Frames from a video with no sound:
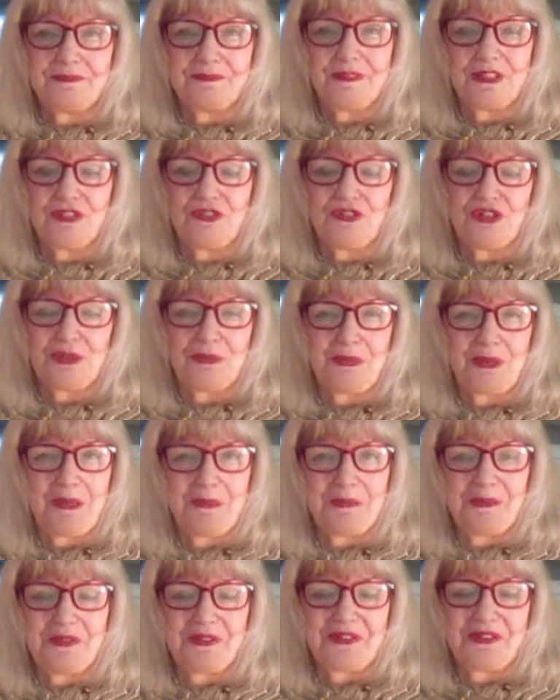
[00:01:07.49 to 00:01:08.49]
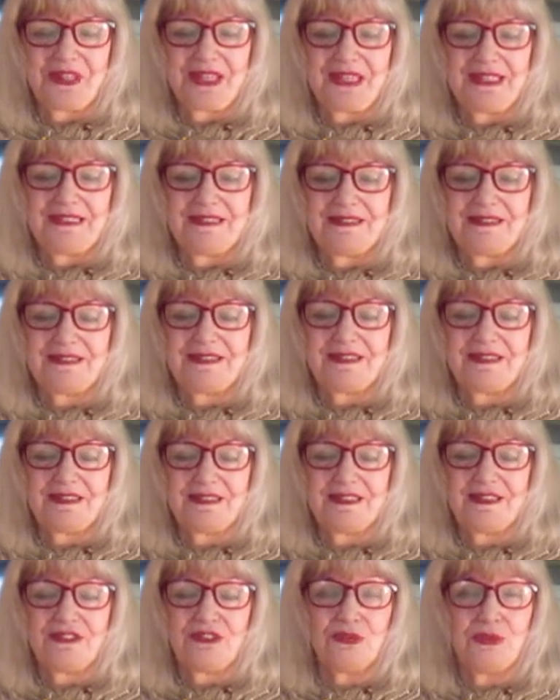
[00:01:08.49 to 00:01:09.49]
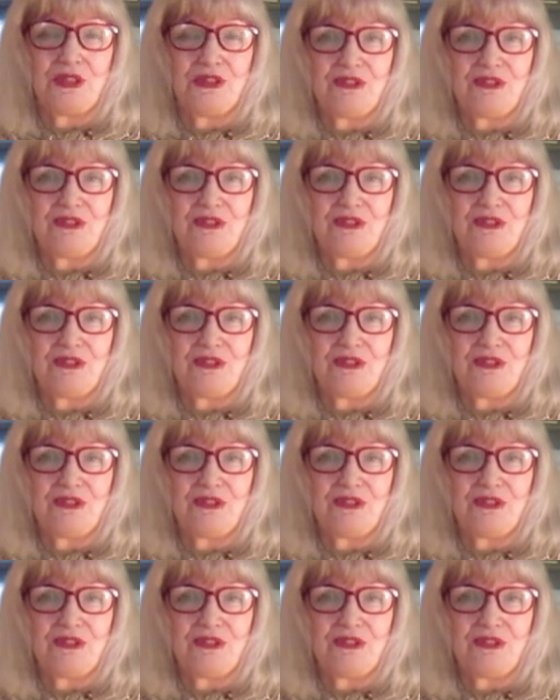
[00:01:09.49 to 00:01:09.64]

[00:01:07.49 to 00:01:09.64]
it's very popular, and it's doing